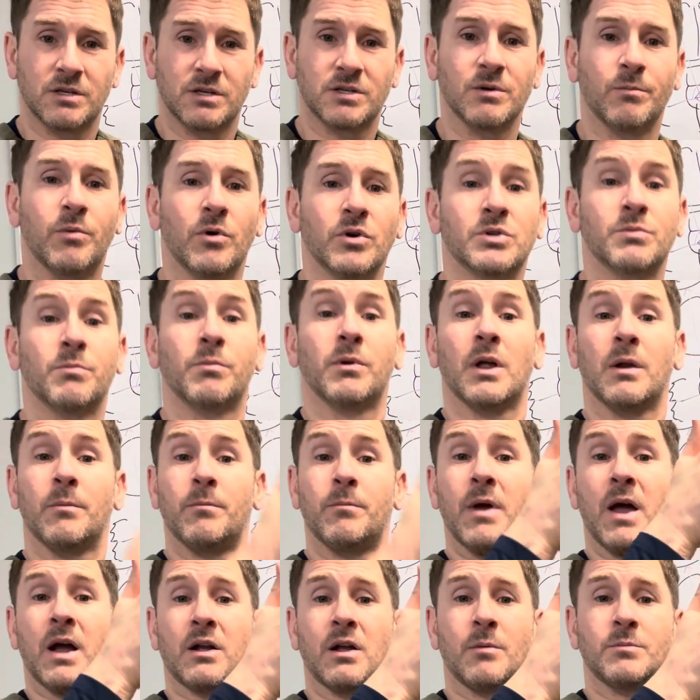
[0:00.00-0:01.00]
to push blood
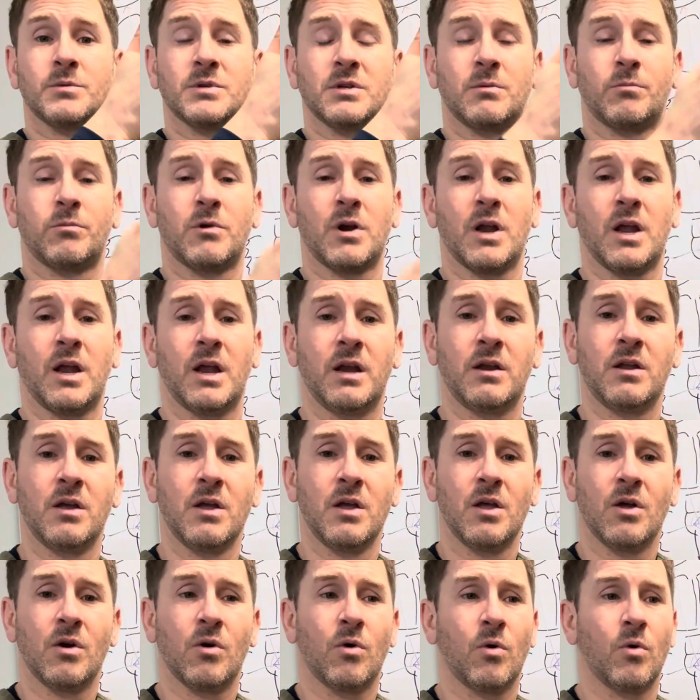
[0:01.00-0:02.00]
back up to the brain,
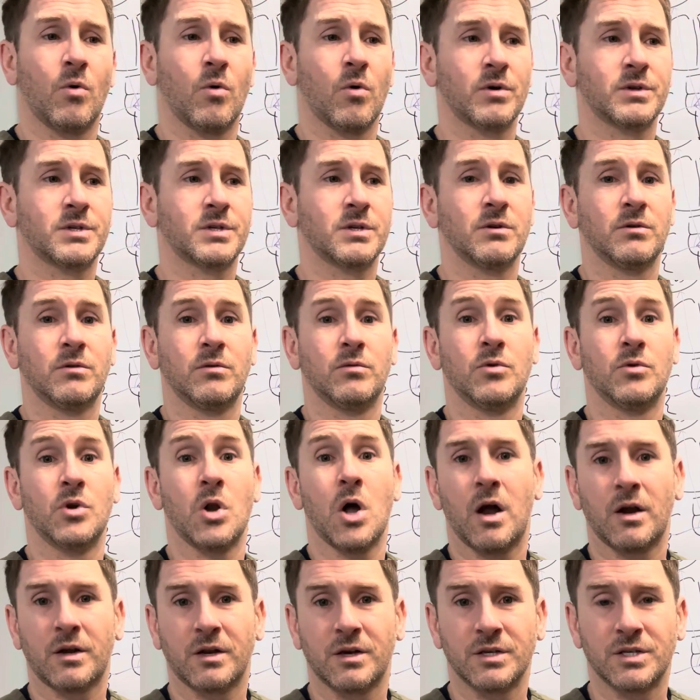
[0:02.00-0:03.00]
or to
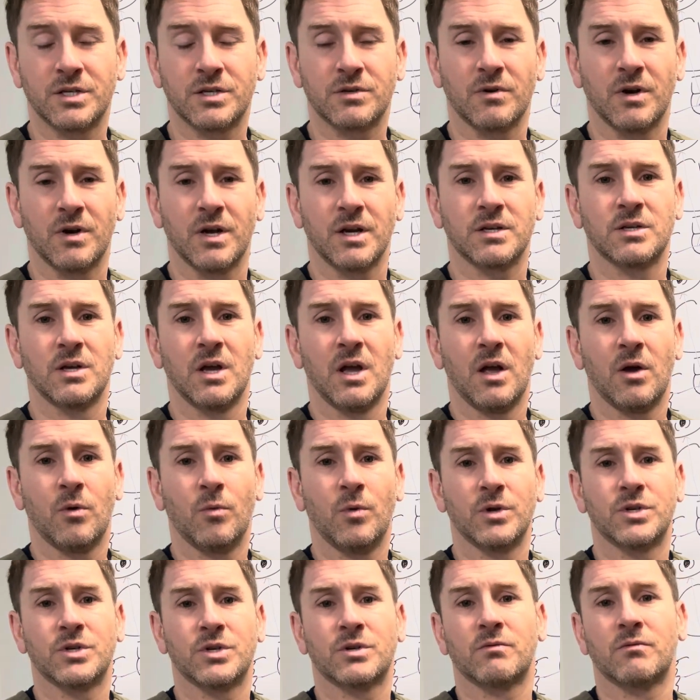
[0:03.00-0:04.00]
not constrict,
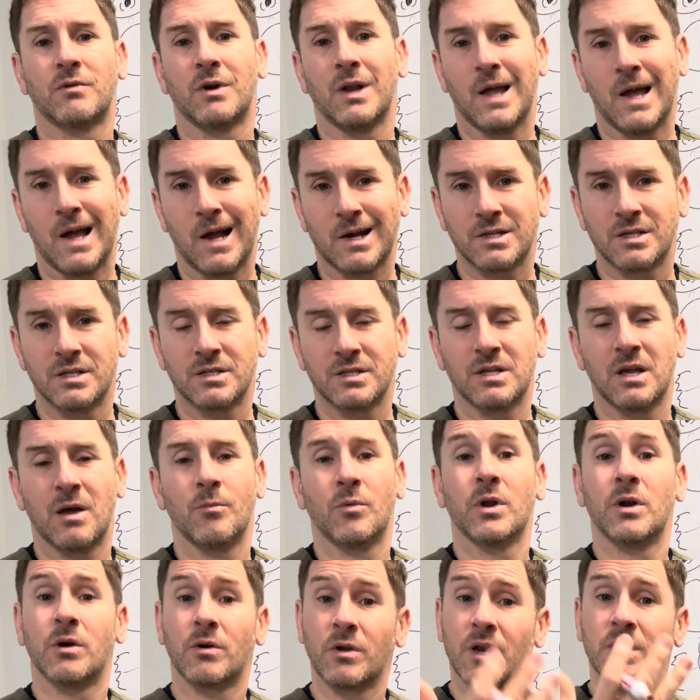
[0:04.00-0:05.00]
which relaxes them.
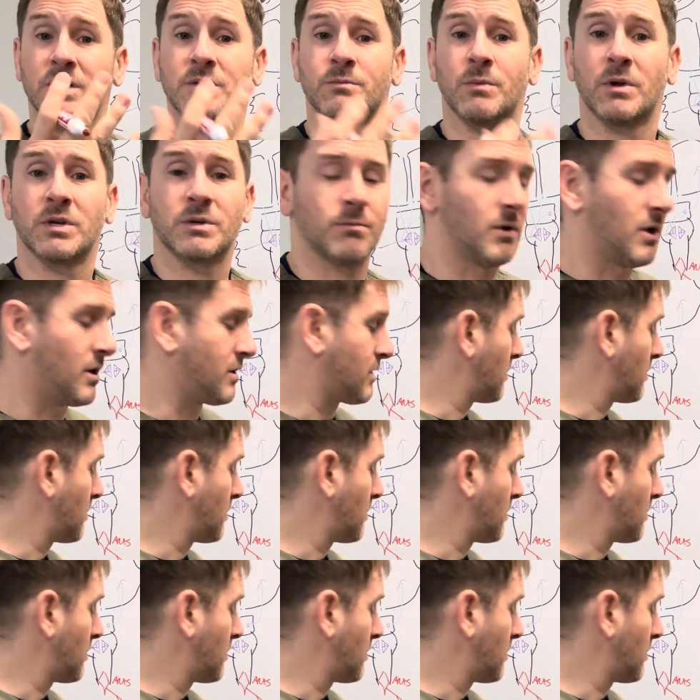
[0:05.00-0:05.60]
We don't get as much blood to